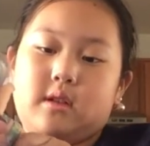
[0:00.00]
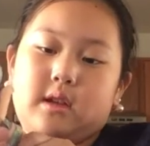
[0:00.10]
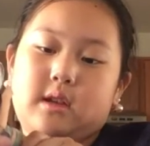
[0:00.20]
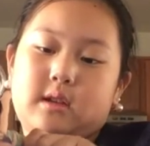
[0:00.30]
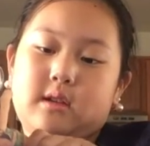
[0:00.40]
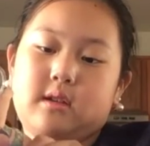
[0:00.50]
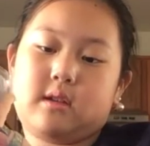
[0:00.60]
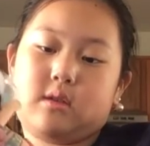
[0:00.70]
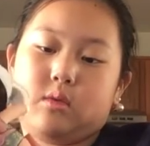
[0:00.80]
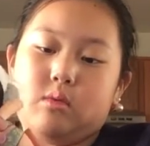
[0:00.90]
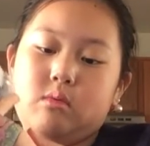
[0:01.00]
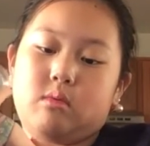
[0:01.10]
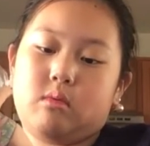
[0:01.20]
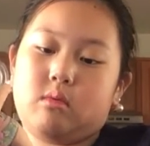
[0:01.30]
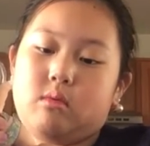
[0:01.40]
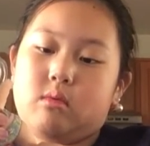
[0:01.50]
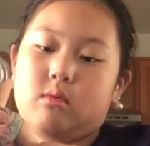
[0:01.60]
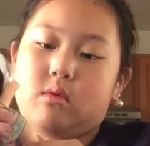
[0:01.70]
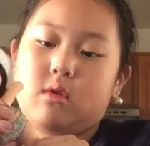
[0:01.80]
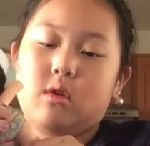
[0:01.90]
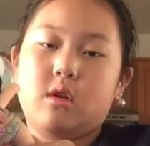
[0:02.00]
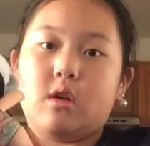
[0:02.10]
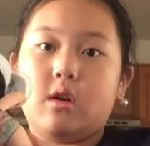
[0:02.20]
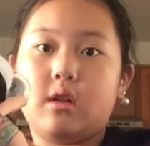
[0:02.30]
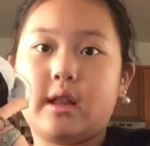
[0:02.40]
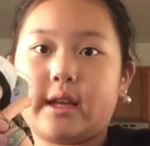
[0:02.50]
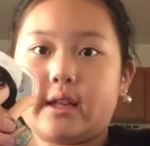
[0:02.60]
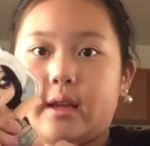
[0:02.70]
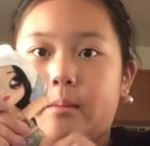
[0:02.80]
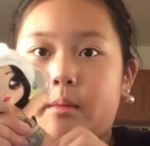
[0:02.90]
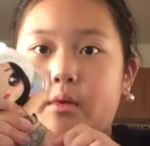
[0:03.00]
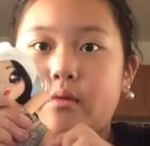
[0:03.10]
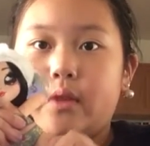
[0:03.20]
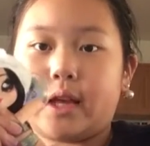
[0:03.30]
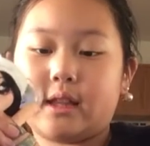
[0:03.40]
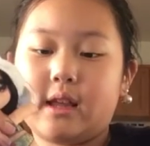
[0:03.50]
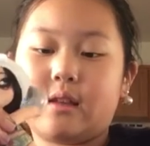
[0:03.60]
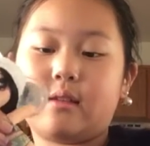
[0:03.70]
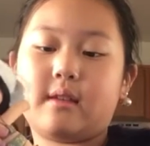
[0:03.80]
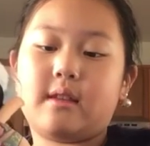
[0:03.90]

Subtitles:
Like, ooh. Like they move like this.